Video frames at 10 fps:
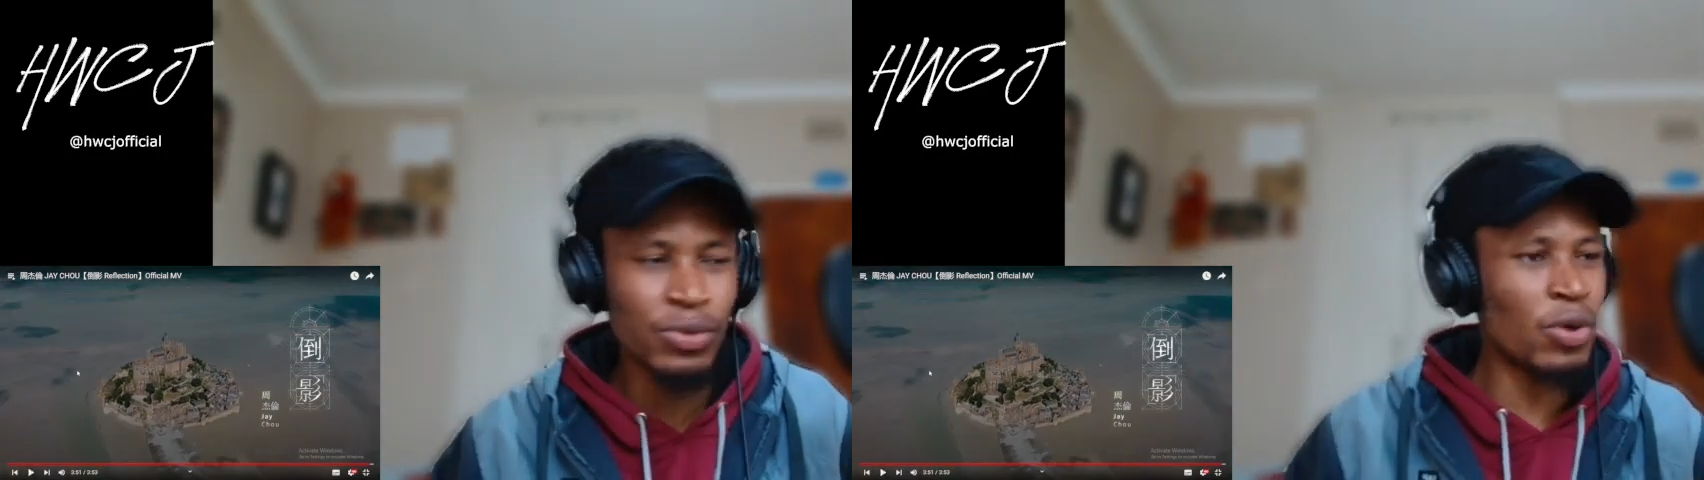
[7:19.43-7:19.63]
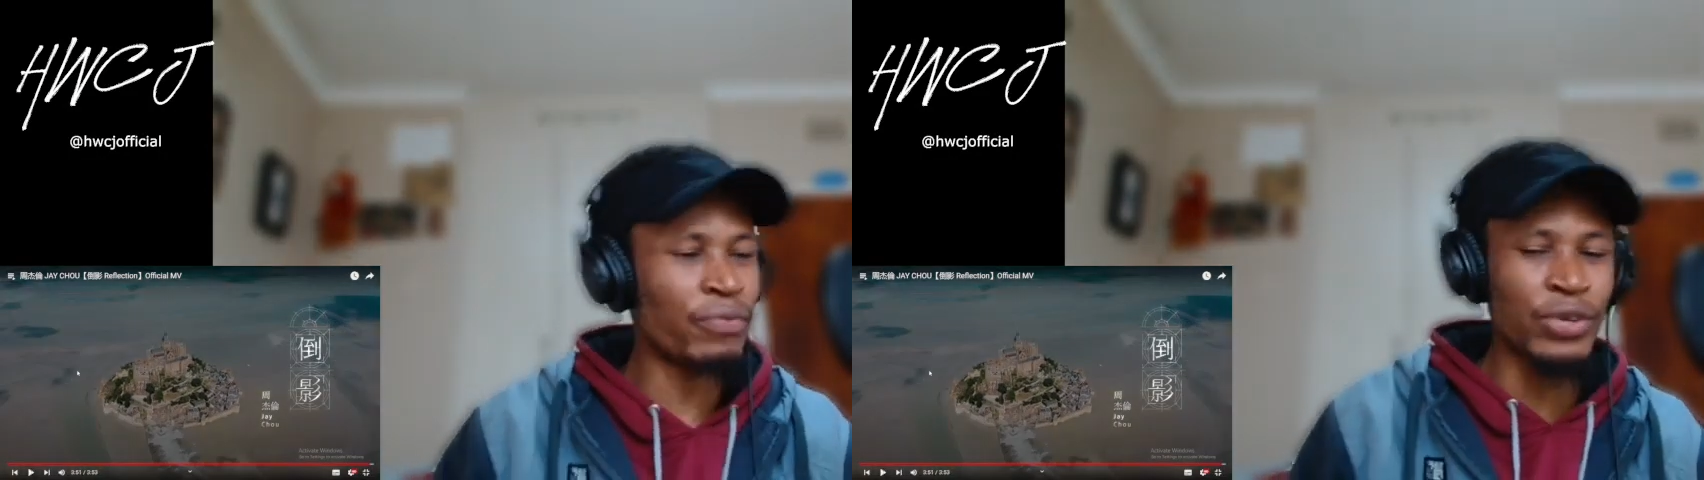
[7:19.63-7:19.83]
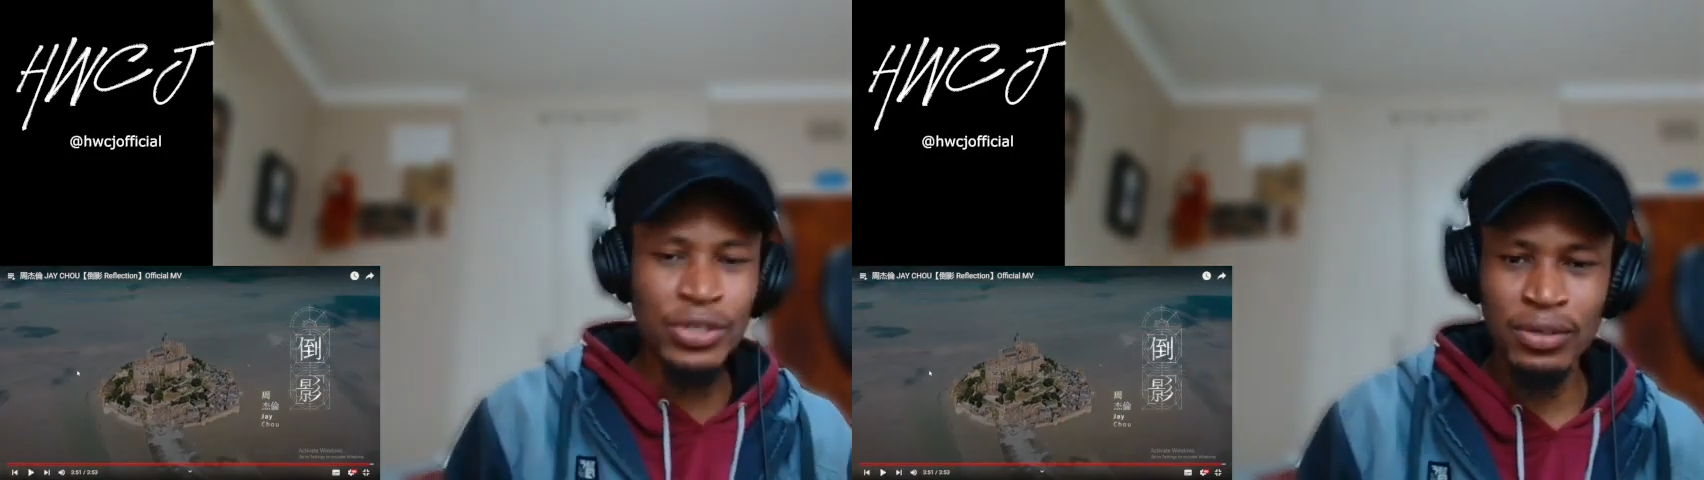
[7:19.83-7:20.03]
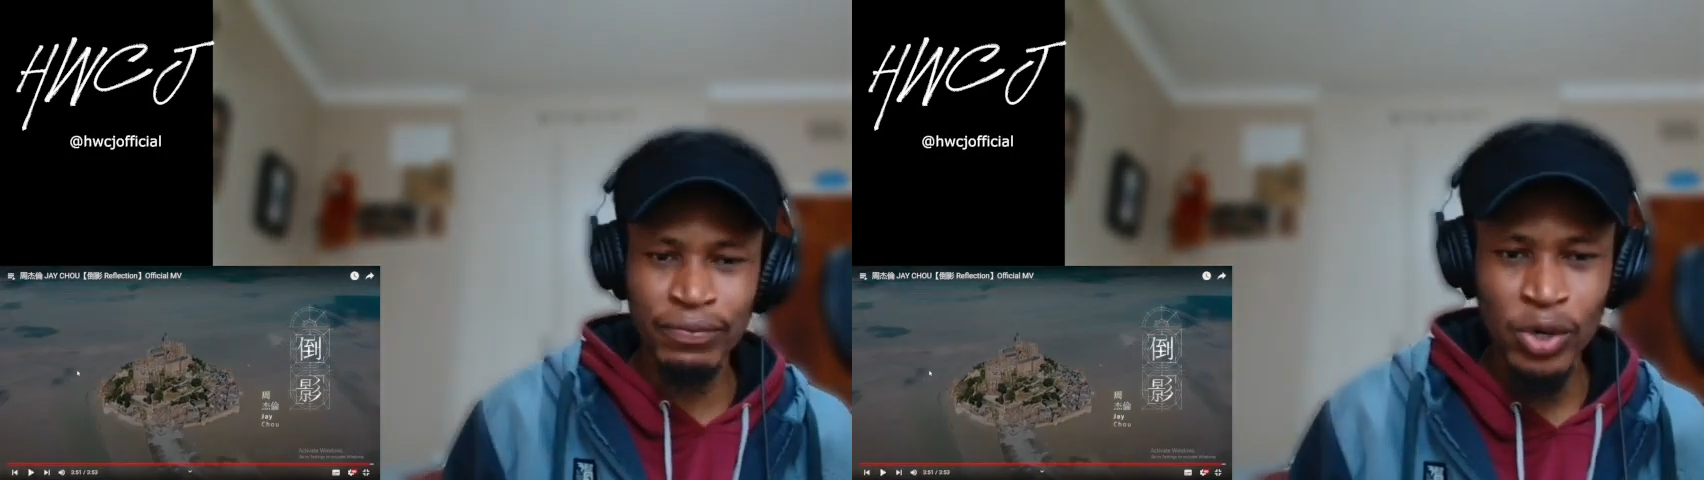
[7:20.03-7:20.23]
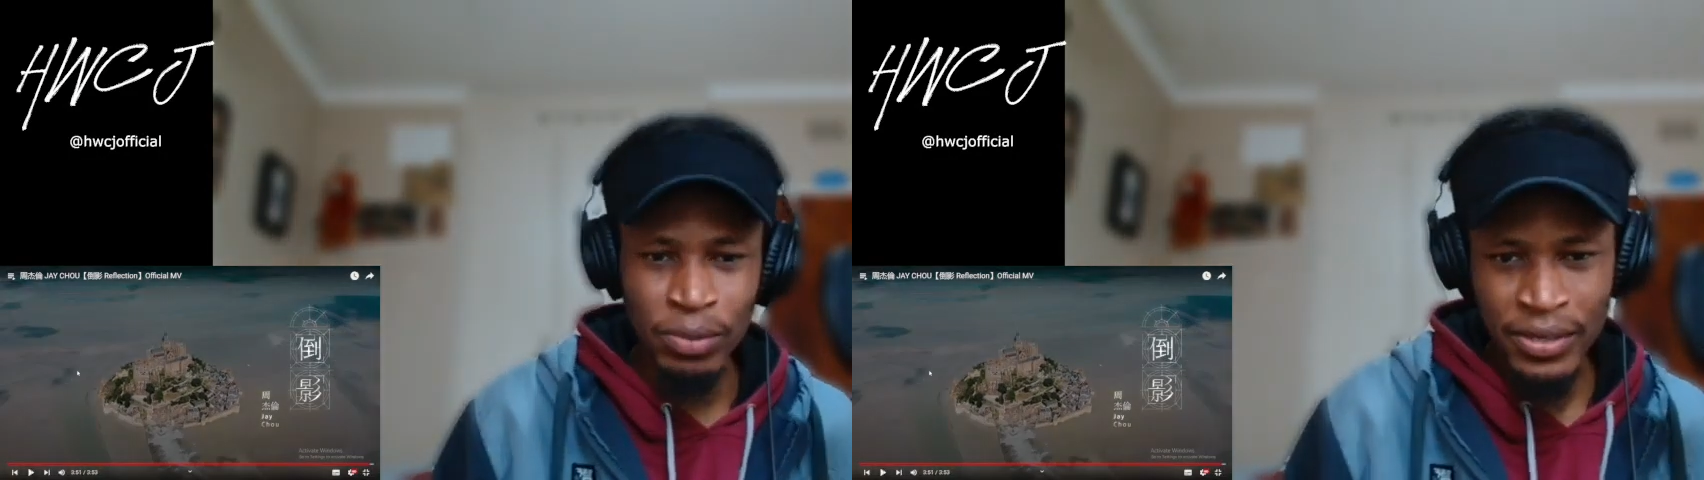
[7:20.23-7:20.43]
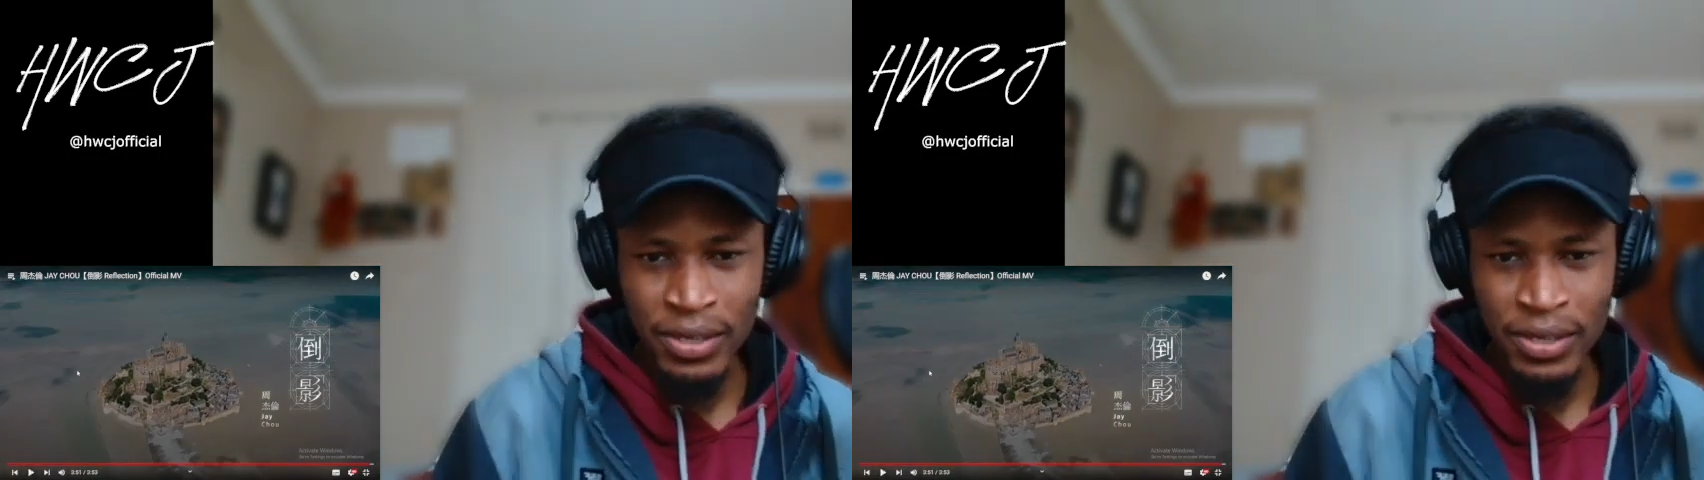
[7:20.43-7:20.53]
Yo, first of all